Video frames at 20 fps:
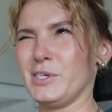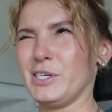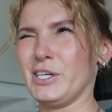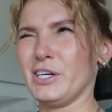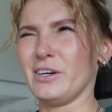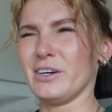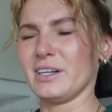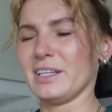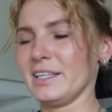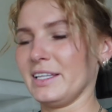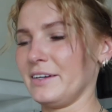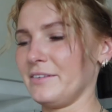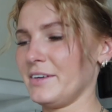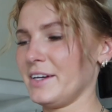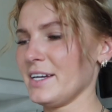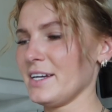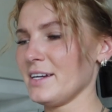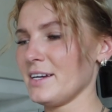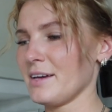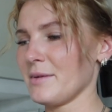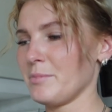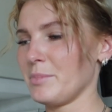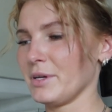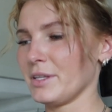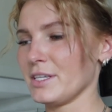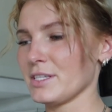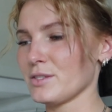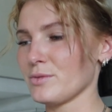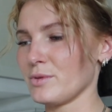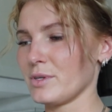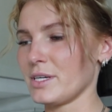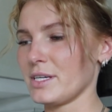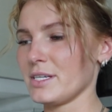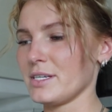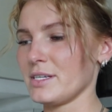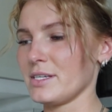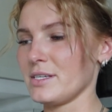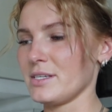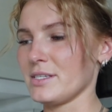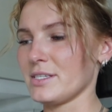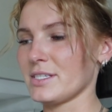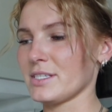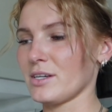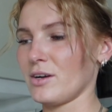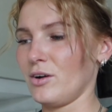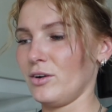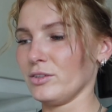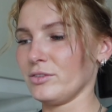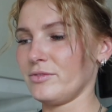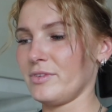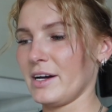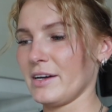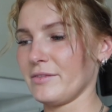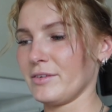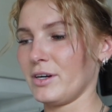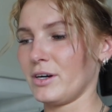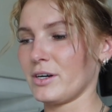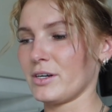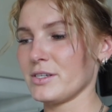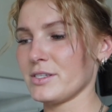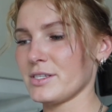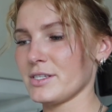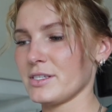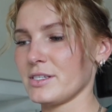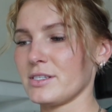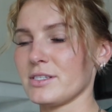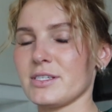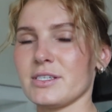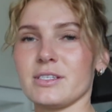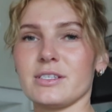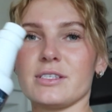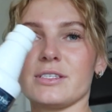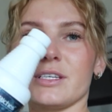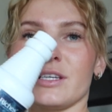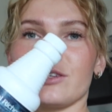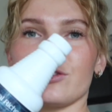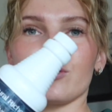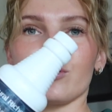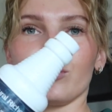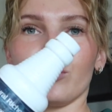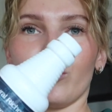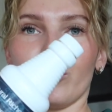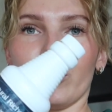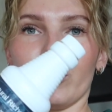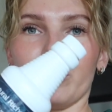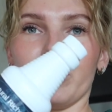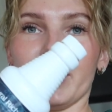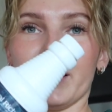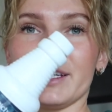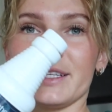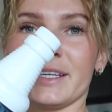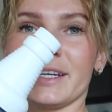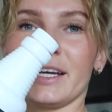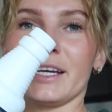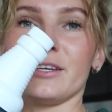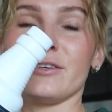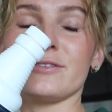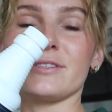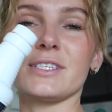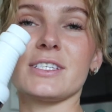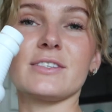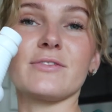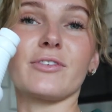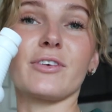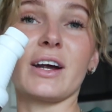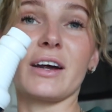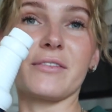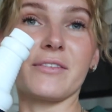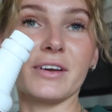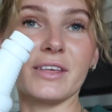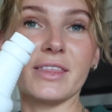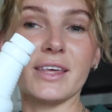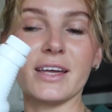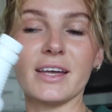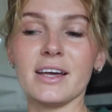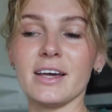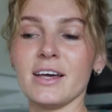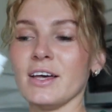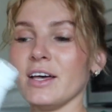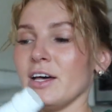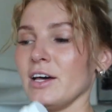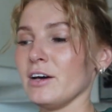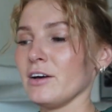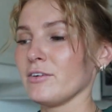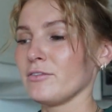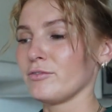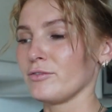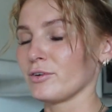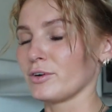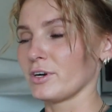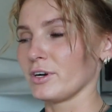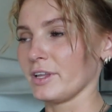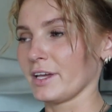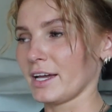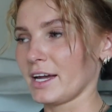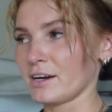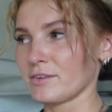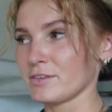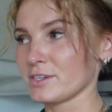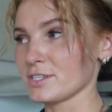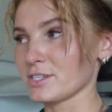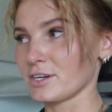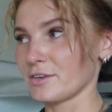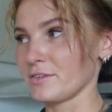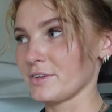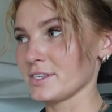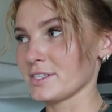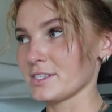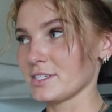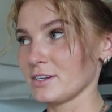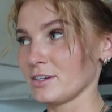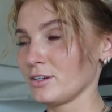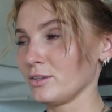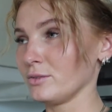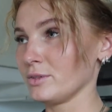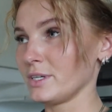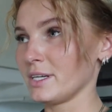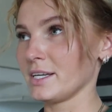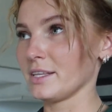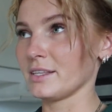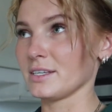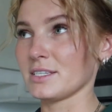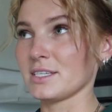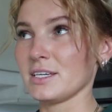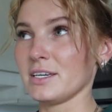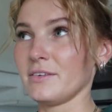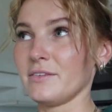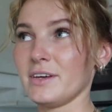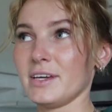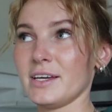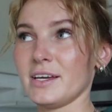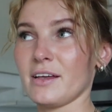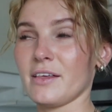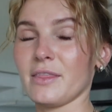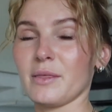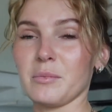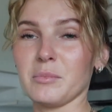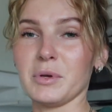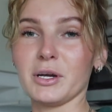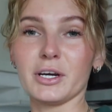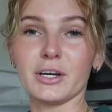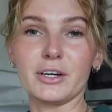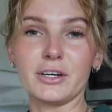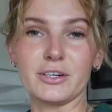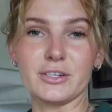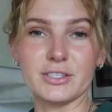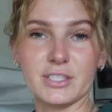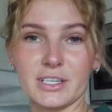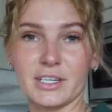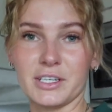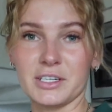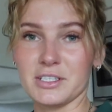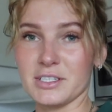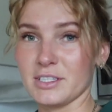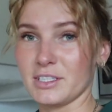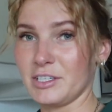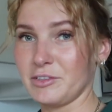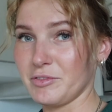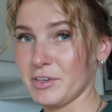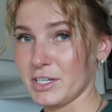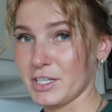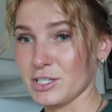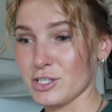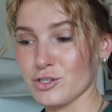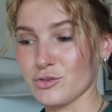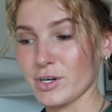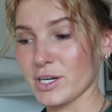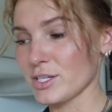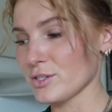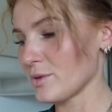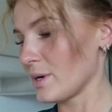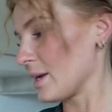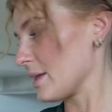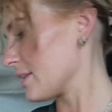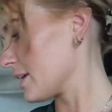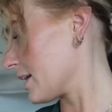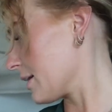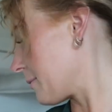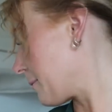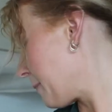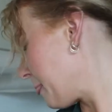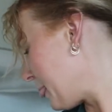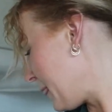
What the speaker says: Young Living, but this one is called Five Guards. It's an essential oil blend, and I use this for everything, for like every surface, including the TV, the mirrors, and it doesn't leave any streaks or anything.